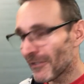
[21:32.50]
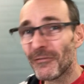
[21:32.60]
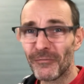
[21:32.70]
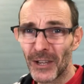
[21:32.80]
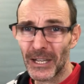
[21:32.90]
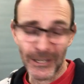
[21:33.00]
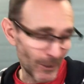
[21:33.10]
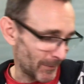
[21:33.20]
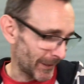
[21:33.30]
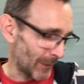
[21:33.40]
Fairly
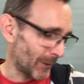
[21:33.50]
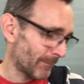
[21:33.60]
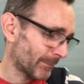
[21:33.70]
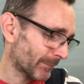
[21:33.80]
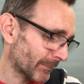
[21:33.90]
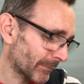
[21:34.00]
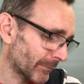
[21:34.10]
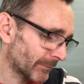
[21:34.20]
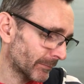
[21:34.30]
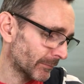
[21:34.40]
common, that one.
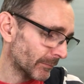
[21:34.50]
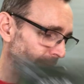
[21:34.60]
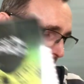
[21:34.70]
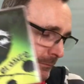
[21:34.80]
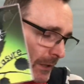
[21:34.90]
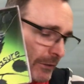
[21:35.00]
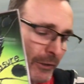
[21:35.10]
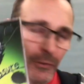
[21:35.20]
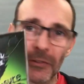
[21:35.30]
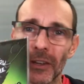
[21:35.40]

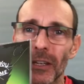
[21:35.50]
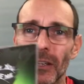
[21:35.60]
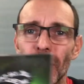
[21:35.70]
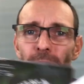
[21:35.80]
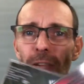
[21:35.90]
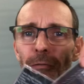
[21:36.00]
Don't Say You Love